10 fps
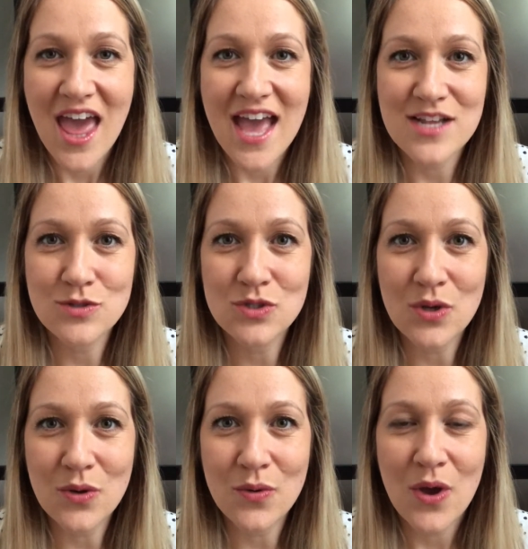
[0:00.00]
And
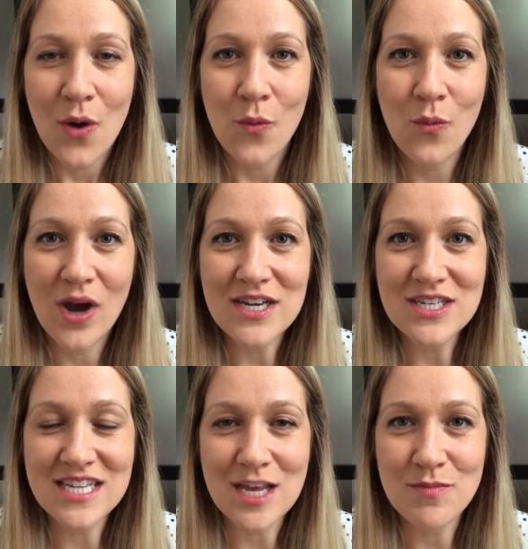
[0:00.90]
so one
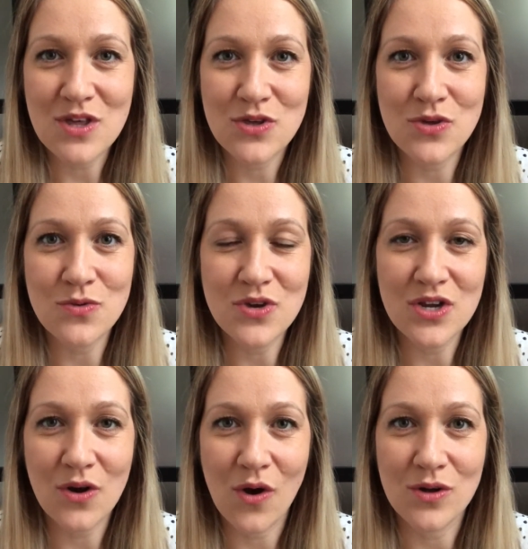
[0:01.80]
tip that you
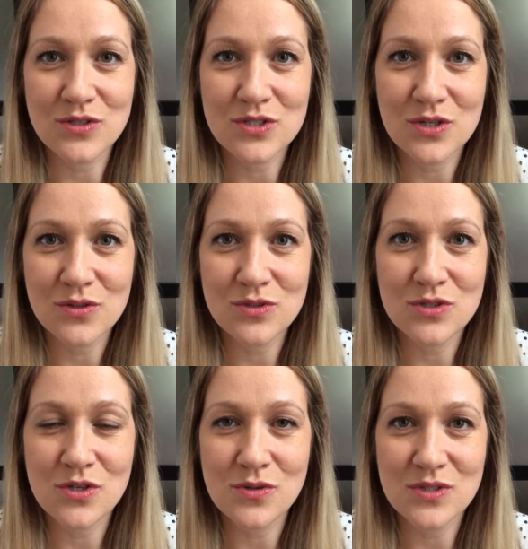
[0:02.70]
can also
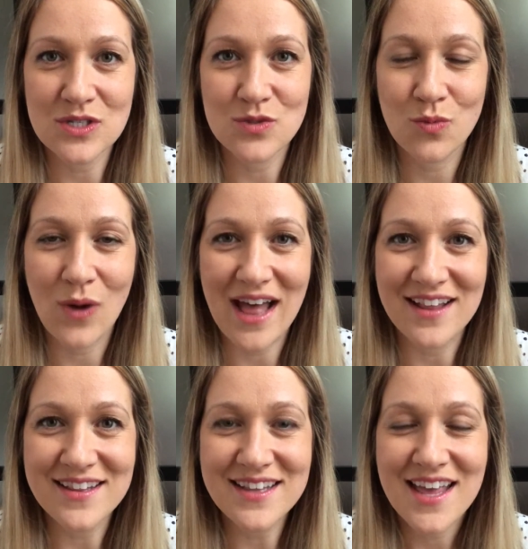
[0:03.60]
use as
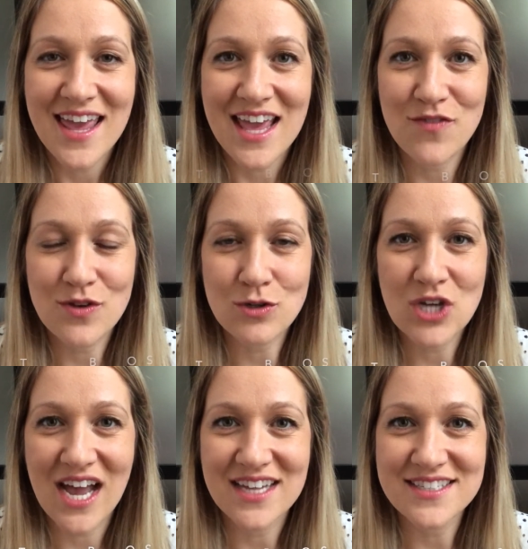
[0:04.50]
well, if your
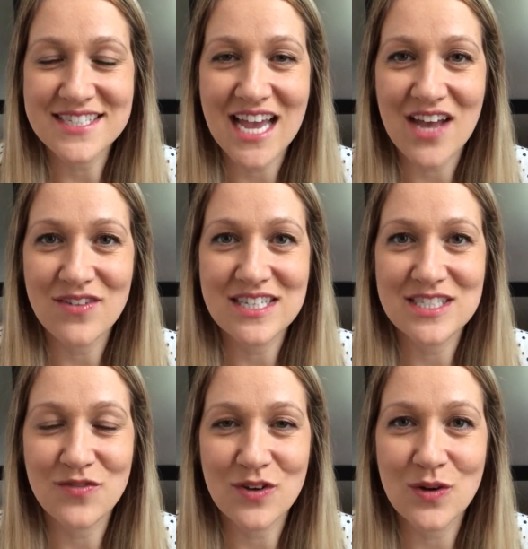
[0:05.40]
child is having
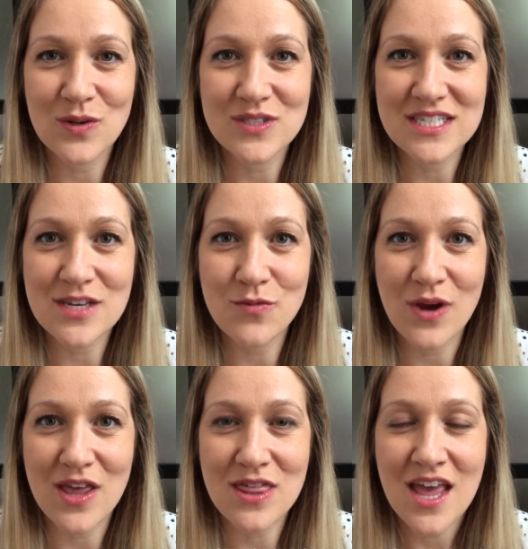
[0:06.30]
difficulty
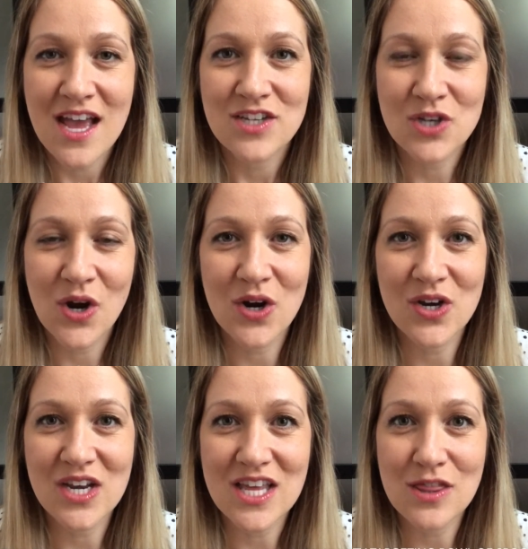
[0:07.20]
with
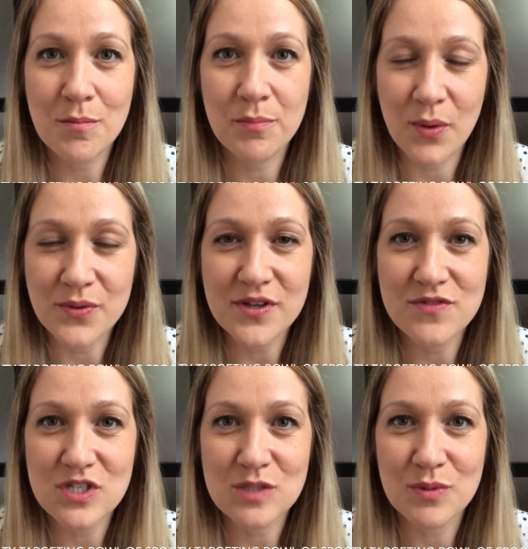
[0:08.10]
targeting the bowl of the
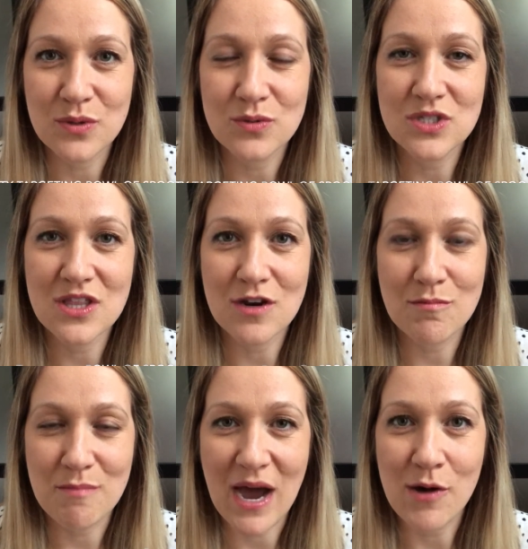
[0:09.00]
spoon to their
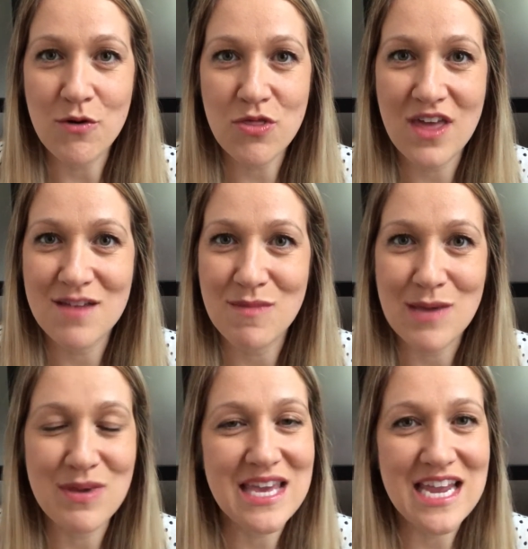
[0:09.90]
mouth and
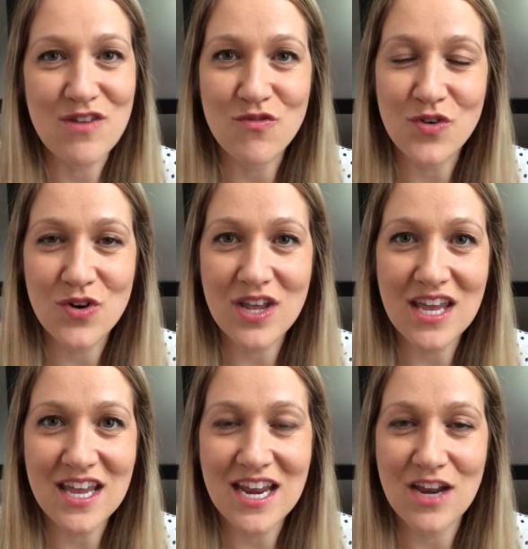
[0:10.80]
maybe inverting
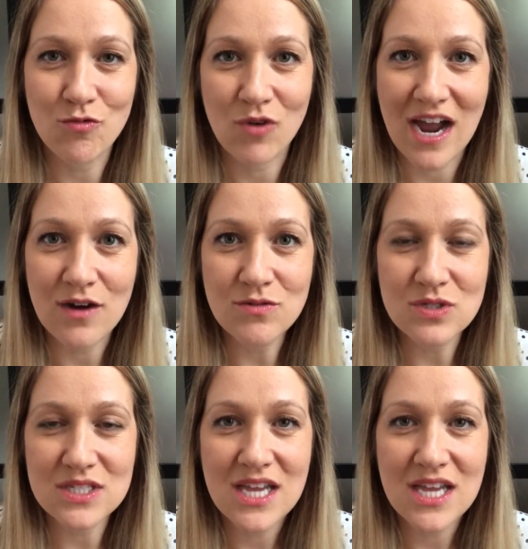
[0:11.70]
it en route,